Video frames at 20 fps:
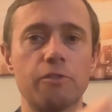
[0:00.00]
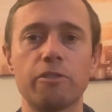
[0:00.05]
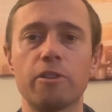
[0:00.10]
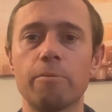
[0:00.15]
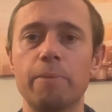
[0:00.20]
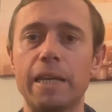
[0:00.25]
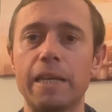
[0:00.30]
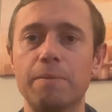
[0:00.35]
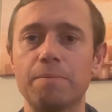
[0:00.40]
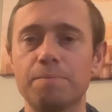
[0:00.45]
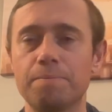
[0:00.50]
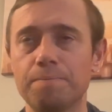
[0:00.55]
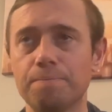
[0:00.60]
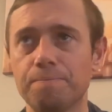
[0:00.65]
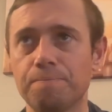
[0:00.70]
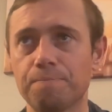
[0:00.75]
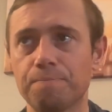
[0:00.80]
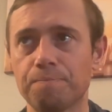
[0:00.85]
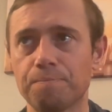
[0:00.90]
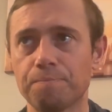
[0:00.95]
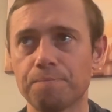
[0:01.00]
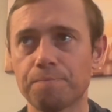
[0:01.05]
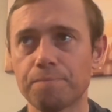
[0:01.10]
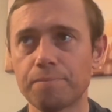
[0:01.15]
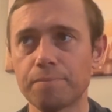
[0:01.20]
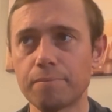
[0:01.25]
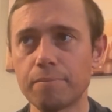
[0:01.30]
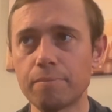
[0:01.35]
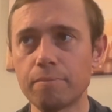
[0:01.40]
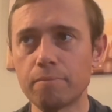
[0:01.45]
for me.
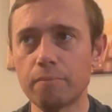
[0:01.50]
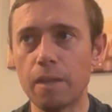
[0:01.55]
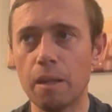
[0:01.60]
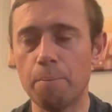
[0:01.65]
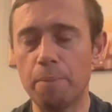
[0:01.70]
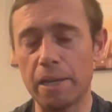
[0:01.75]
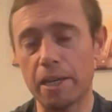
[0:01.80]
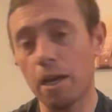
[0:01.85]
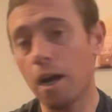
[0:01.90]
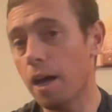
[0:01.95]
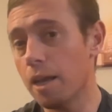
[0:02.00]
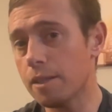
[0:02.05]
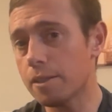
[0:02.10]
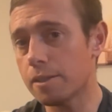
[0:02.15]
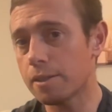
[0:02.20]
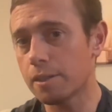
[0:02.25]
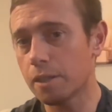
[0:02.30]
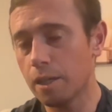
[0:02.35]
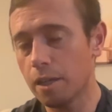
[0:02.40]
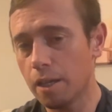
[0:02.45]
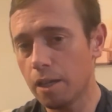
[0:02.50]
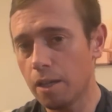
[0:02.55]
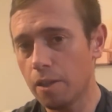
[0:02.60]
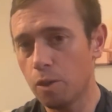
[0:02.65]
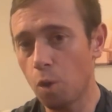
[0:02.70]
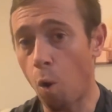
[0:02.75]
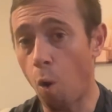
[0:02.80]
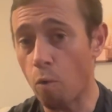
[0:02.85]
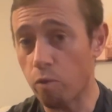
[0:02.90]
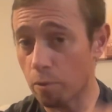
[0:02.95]
Because
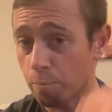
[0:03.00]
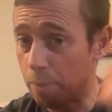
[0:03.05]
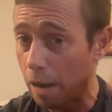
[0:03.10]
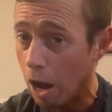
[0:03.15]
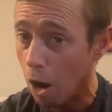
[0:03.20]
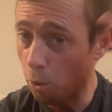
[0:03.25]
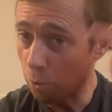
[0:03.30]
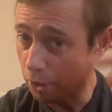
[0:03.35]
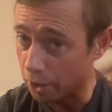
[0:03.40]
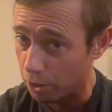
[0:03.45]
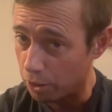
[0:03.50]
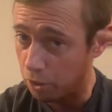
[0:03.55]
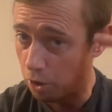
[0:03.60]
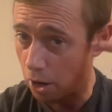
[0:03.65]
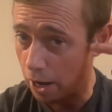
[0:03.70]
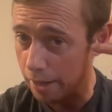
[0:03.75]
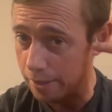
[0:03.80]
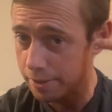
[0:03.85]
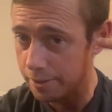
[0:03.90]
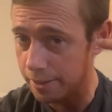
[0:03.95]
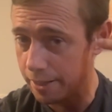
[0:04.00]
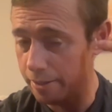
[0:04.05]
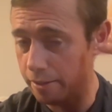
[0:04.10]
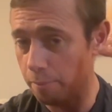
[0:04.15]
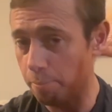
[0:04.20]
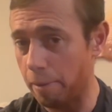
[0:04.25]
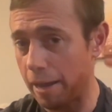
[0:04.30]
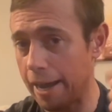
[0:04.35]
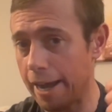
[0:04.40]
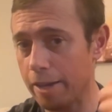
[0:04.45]
the overpowering thought in the
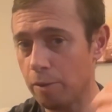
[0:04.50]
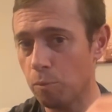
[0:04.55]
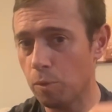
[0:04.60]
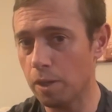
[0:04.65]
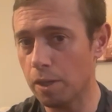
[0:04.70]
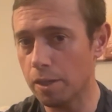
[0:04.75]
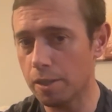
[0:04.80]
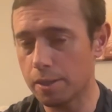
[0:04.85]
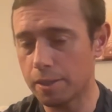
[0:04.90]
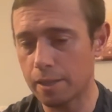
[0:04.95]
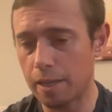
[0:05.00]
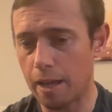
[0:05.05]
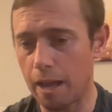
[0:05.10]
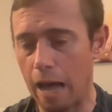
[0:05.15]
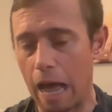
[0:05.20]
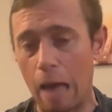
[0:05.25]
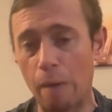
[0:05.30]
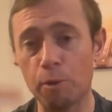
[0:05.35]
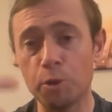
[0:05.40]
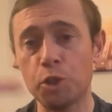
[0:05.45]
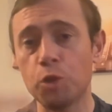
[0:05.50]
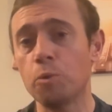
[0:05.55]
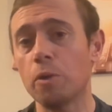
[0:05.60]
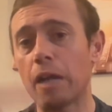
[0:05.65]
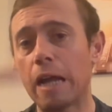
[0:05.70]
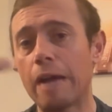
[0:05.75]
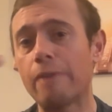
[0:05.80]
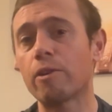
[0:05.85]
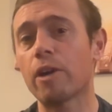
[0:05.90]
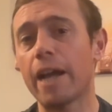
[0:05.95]
mind was, I will do
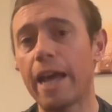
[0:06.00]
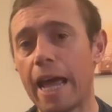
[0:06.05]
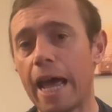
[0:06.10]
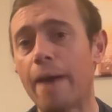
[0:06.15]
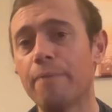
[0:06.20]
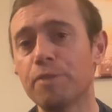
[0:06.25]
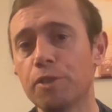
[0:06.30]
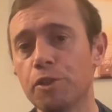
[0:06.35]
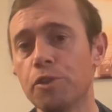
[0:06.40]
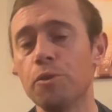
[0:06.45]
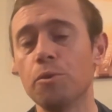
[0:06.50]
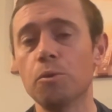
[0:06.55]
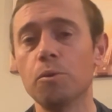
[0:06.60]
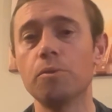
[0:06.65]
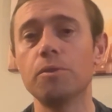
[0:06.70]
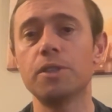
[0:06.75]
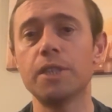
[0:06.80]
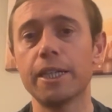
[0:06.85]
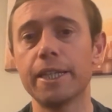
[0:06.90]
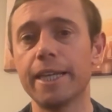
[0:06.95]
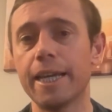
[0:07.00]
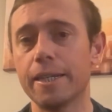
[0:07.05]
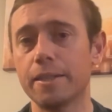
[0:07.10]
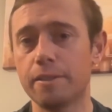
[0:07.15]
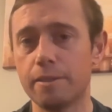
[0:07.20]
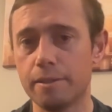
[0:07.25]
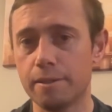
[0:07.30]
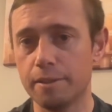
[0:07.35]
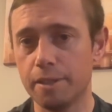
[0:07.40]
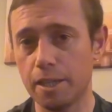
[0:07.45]
whatever I have to do to
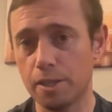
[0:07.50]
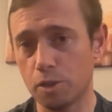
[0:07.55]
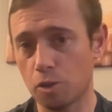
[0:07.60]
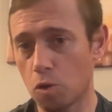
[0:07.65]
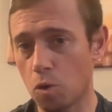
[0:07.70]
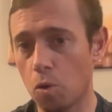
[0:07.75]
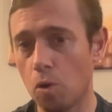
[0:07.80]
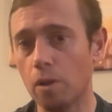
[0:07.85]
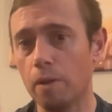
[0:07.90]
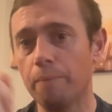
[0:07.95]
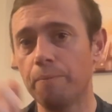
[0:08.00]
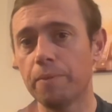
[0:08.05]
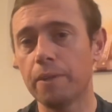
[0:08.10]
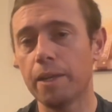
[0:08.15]
get this goal.